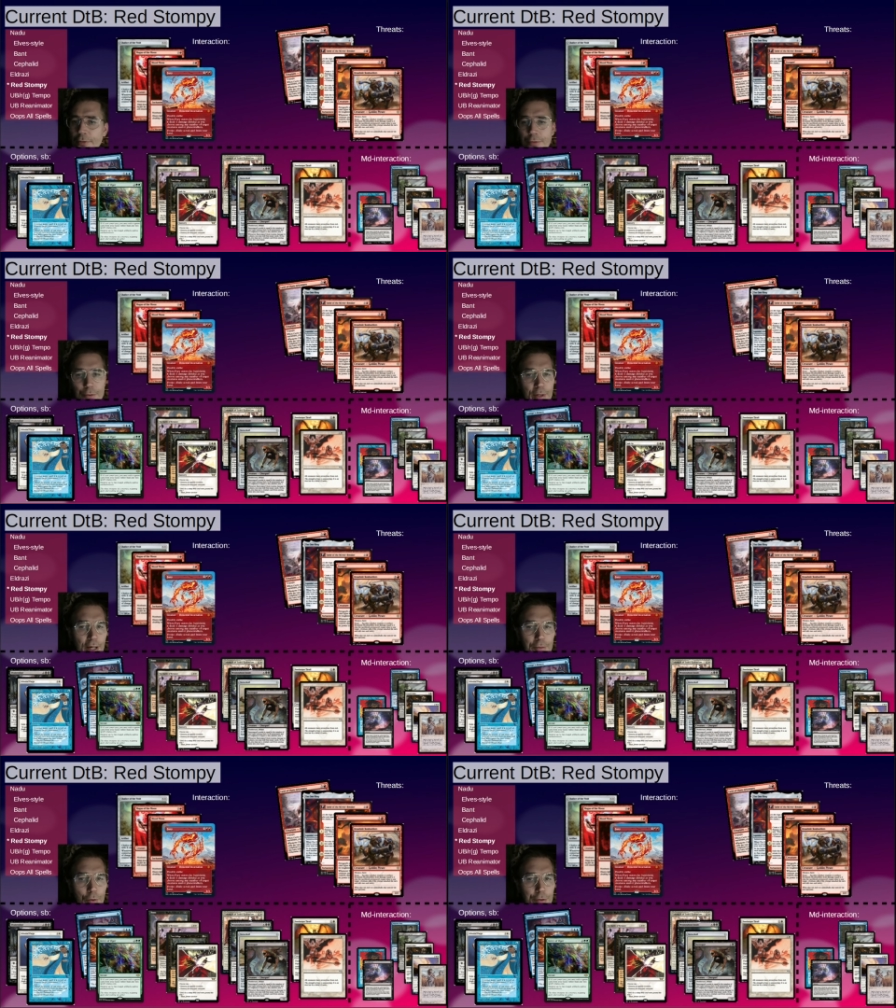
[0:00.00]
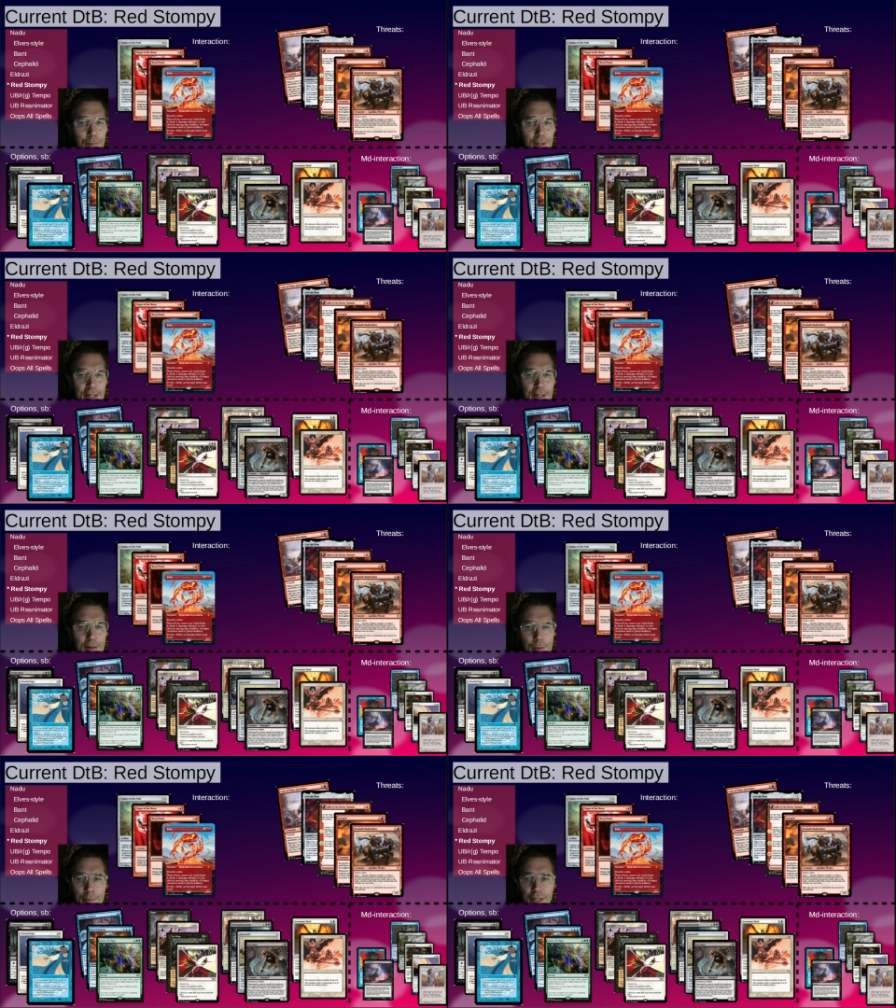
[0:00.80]
you kind of want to play
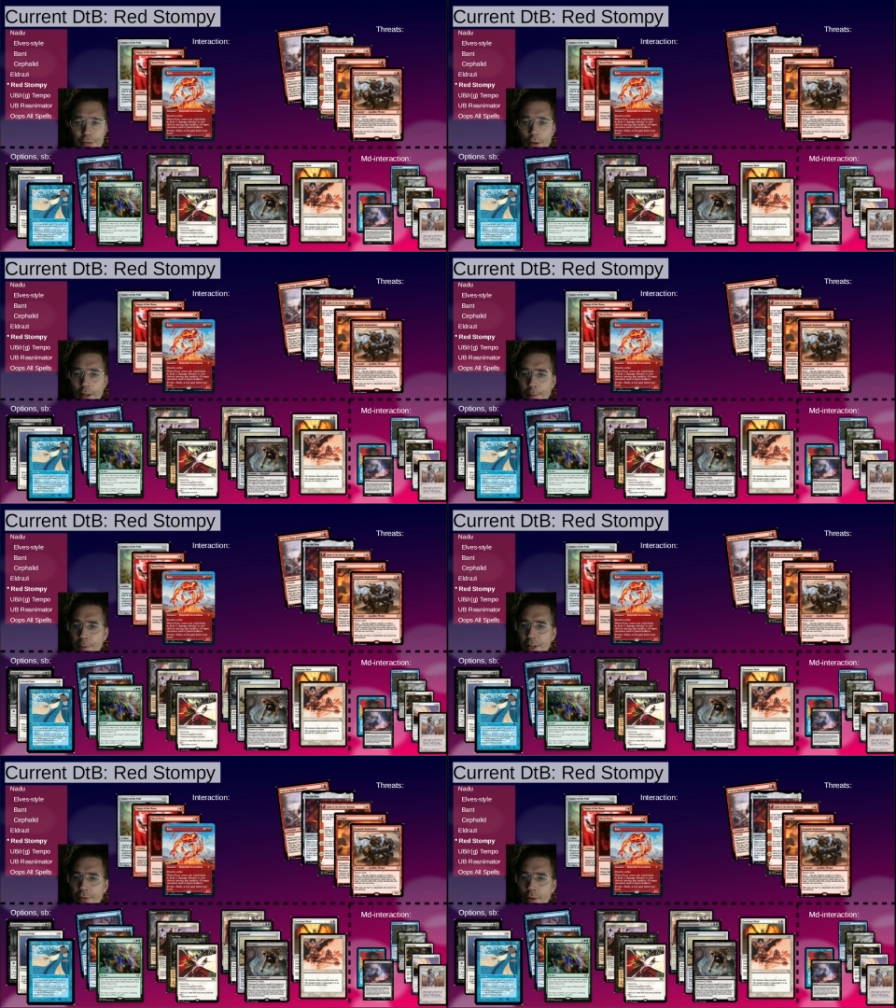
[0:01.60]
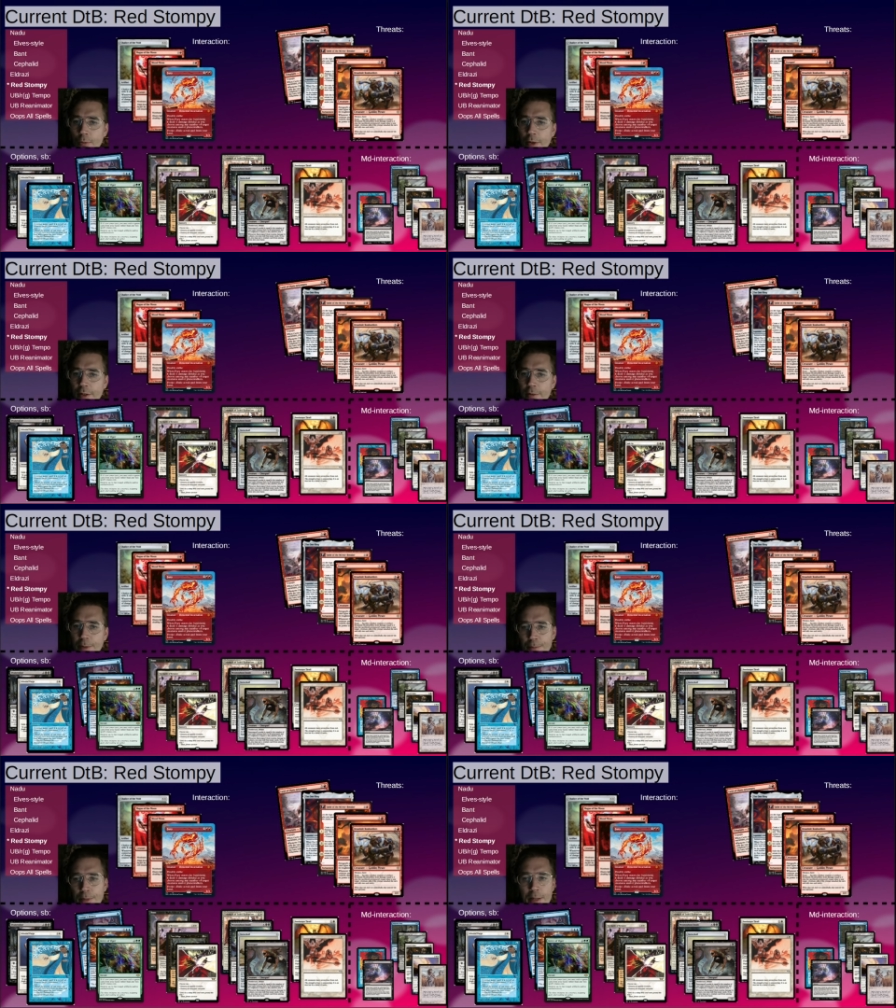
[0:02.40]
Beanstalk up the Beanstalk with it,
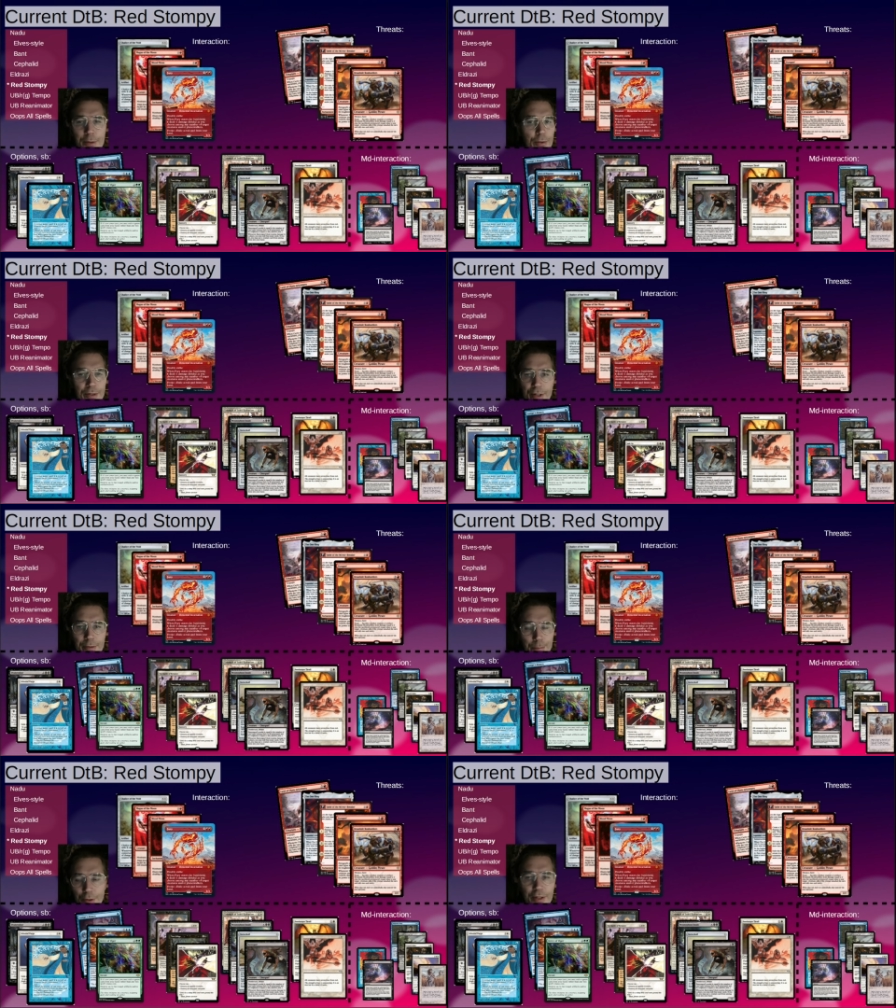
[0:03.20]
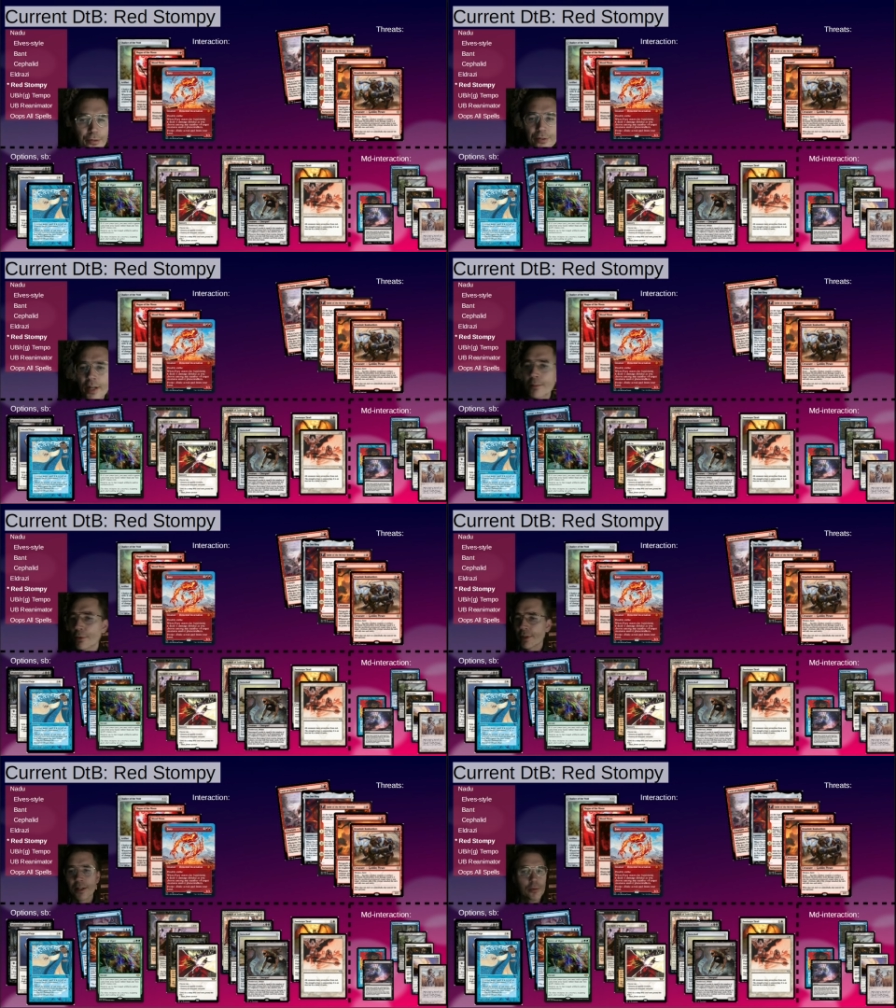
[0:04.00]
but maybe you can just put it in your
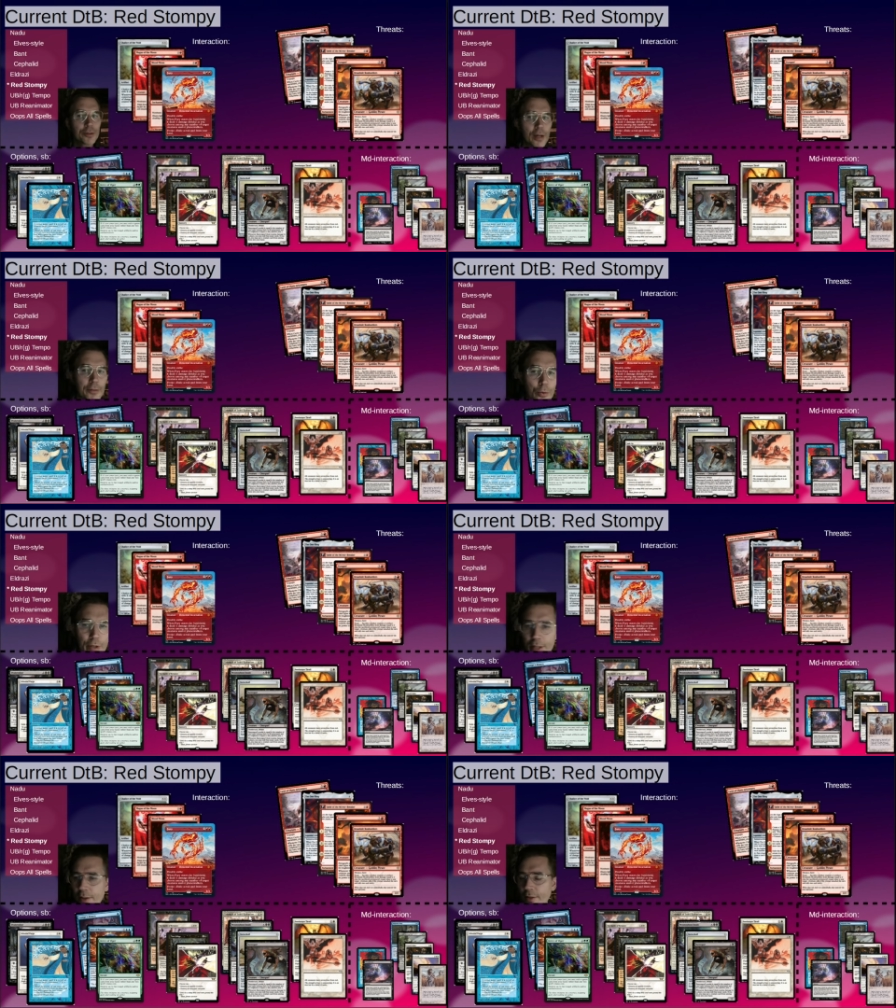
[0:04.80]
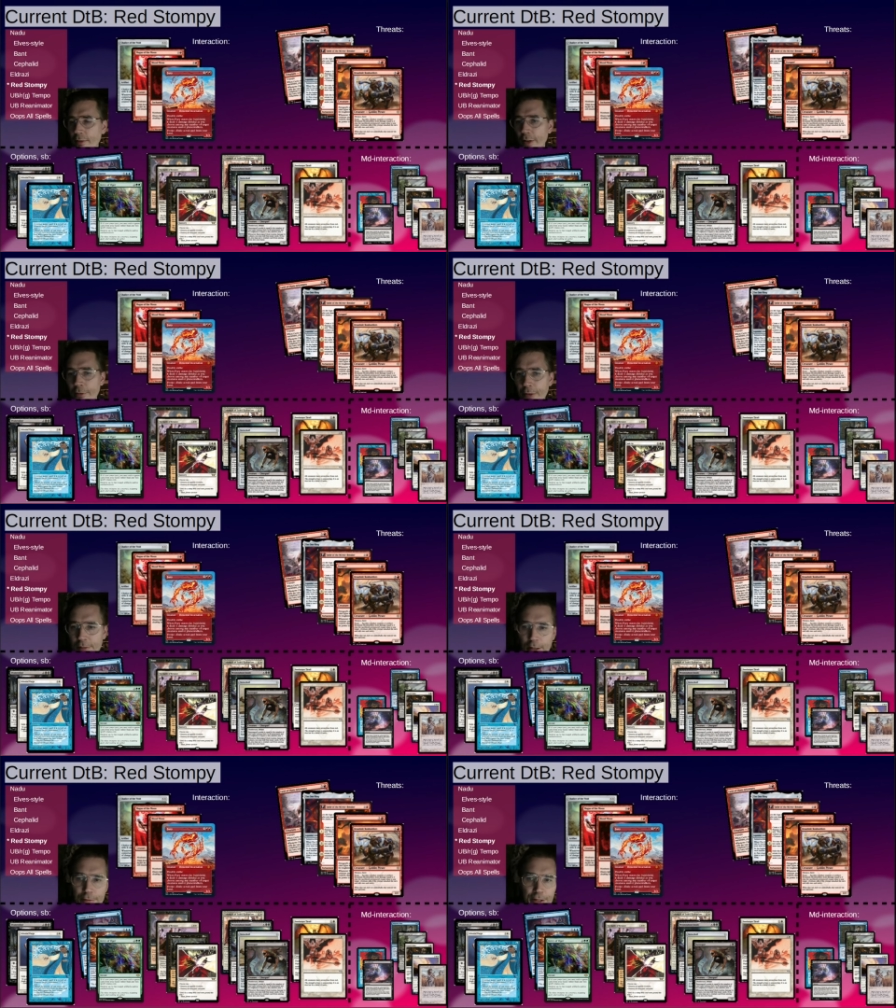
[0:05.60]
sideboard anyway to have a quick 5/5
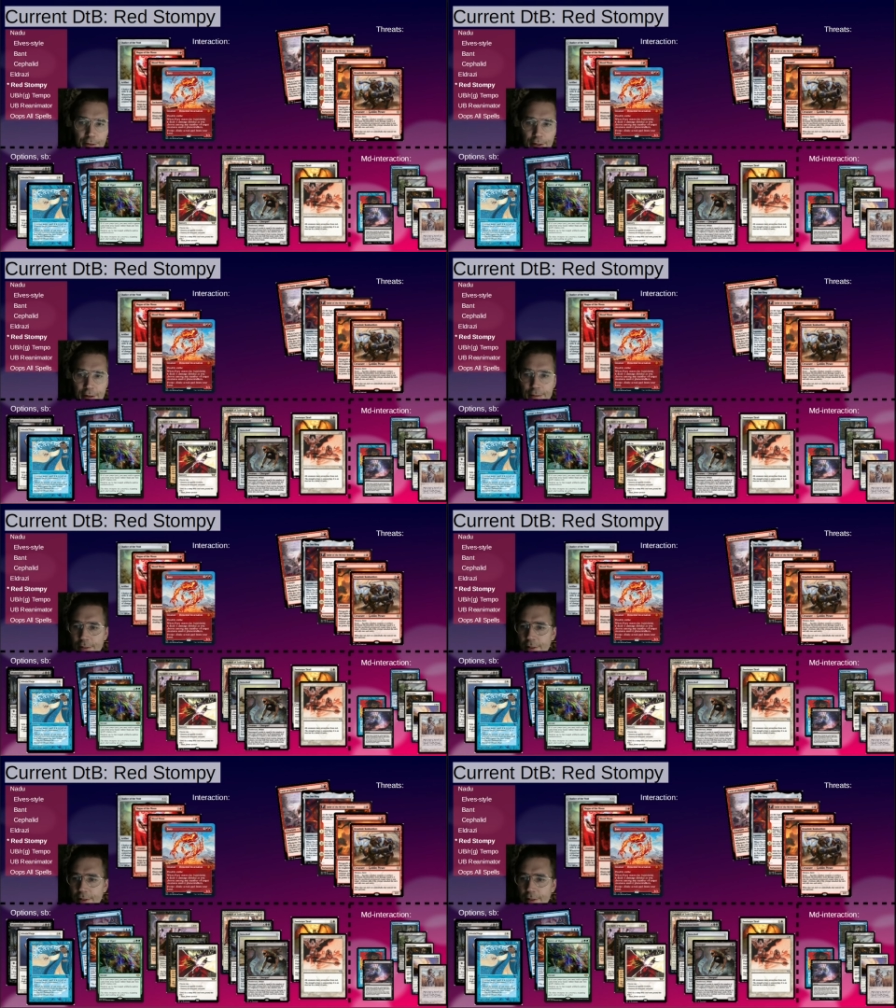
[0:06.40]
lifelinker there.